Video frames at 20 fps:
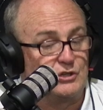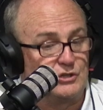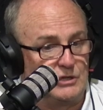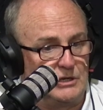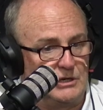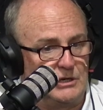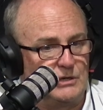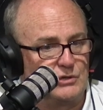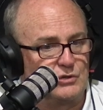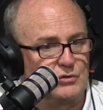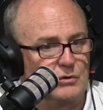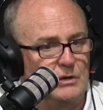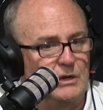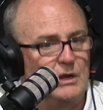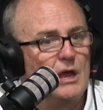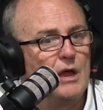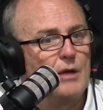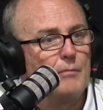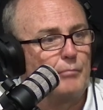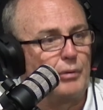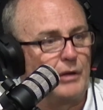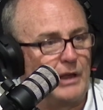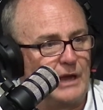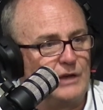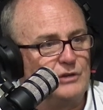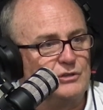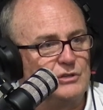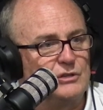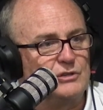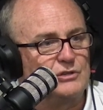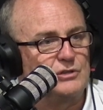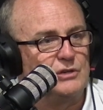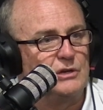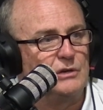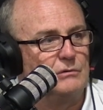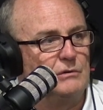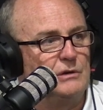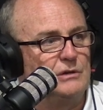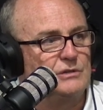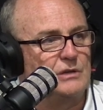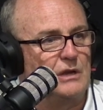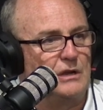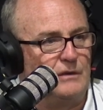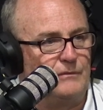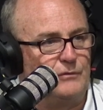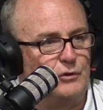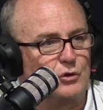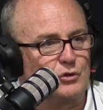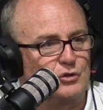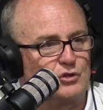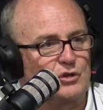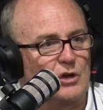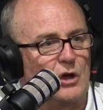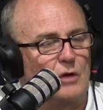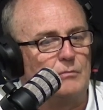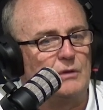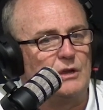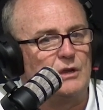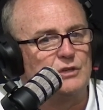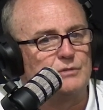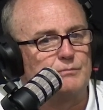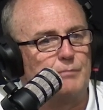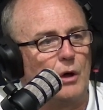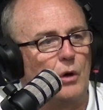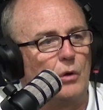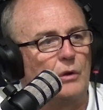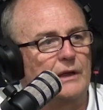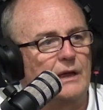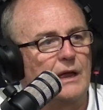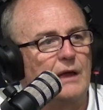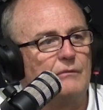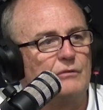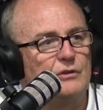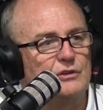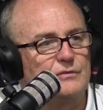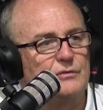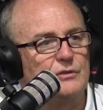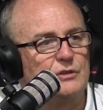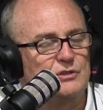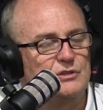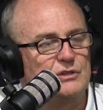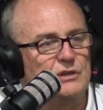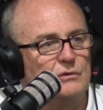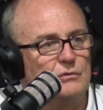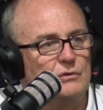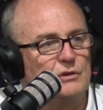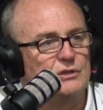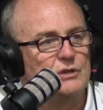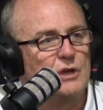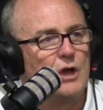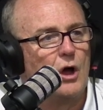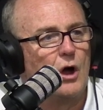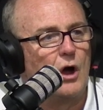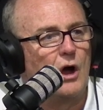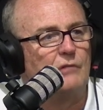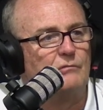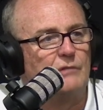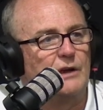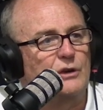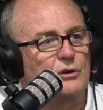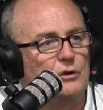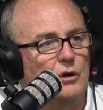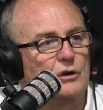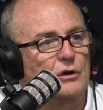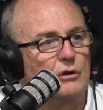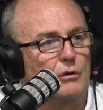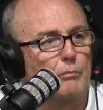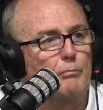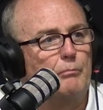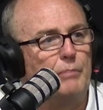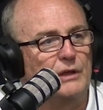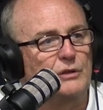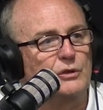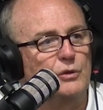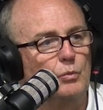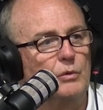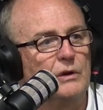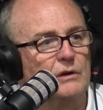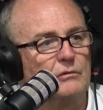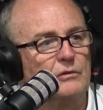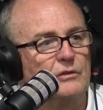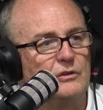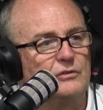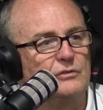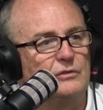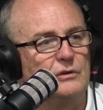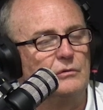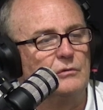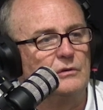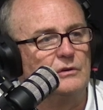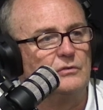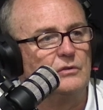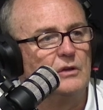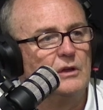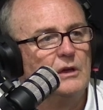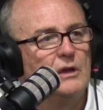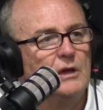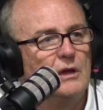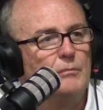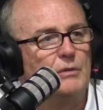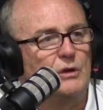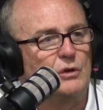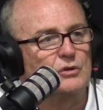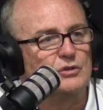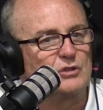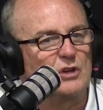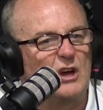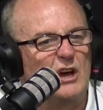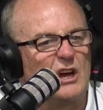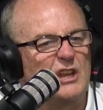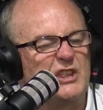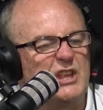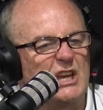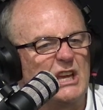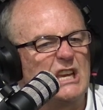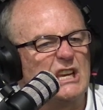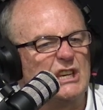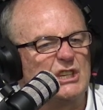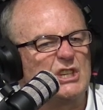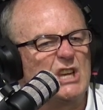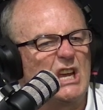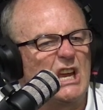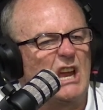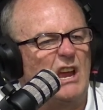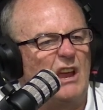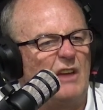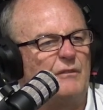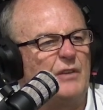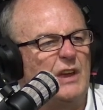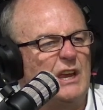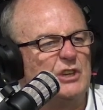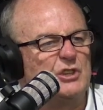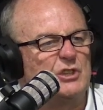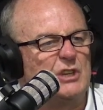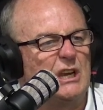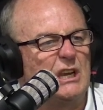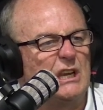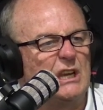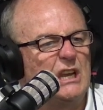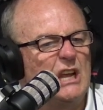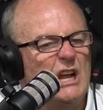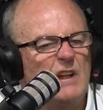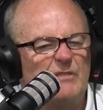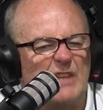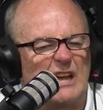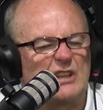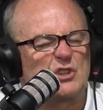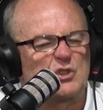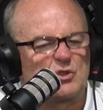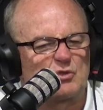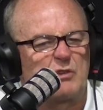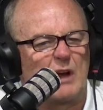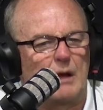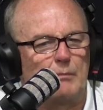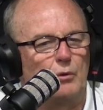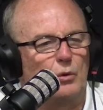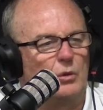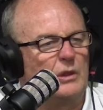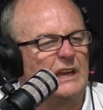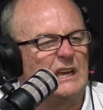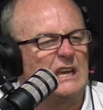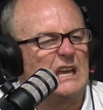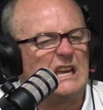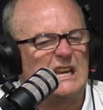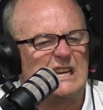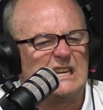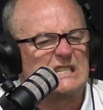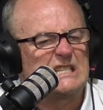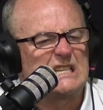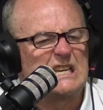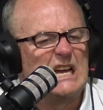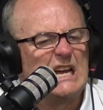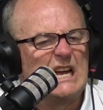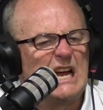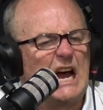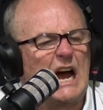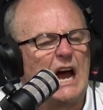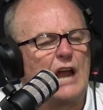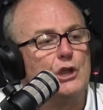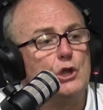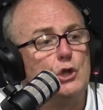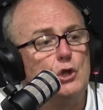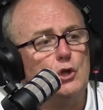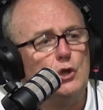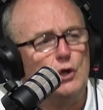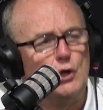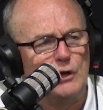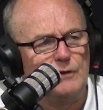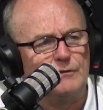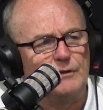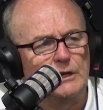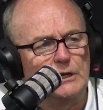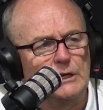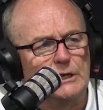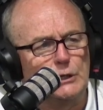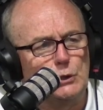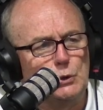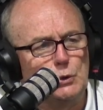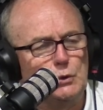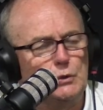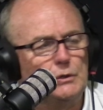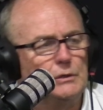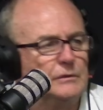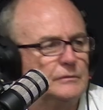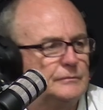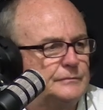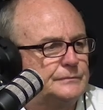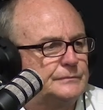his knee injury plays this series, and if you could show me his bowling average for this series, I reckon I can pick the winner of this series, because I think if he's in, that's trouble. He's unnervingly good.